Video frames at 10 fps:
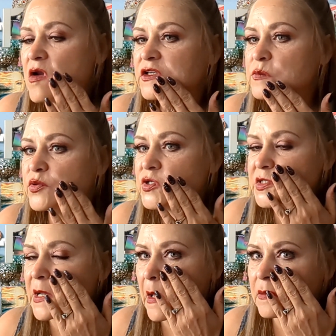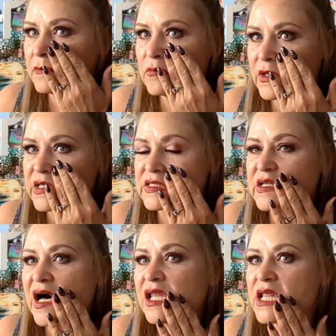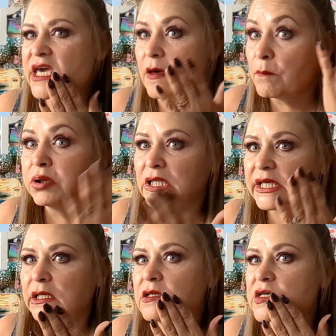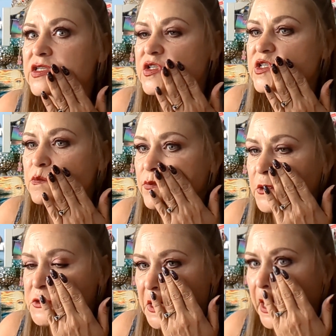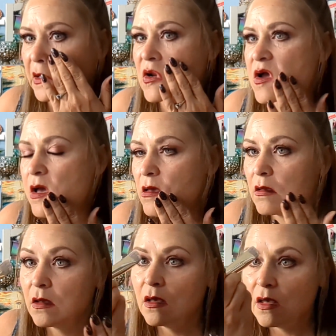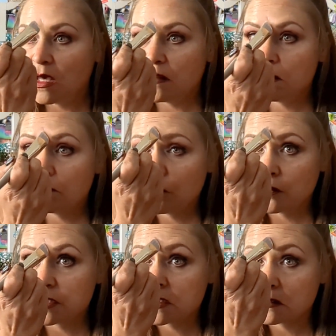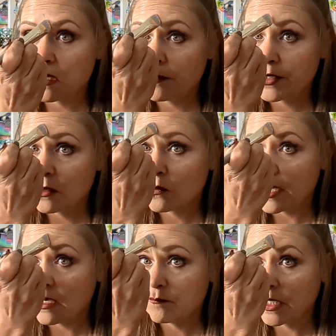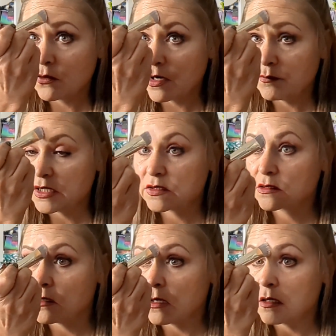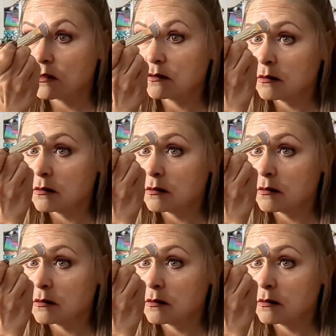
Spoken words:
Just push it up. It's not like a blend, it's just push it in. And then, of course, up here where I have my great big scar.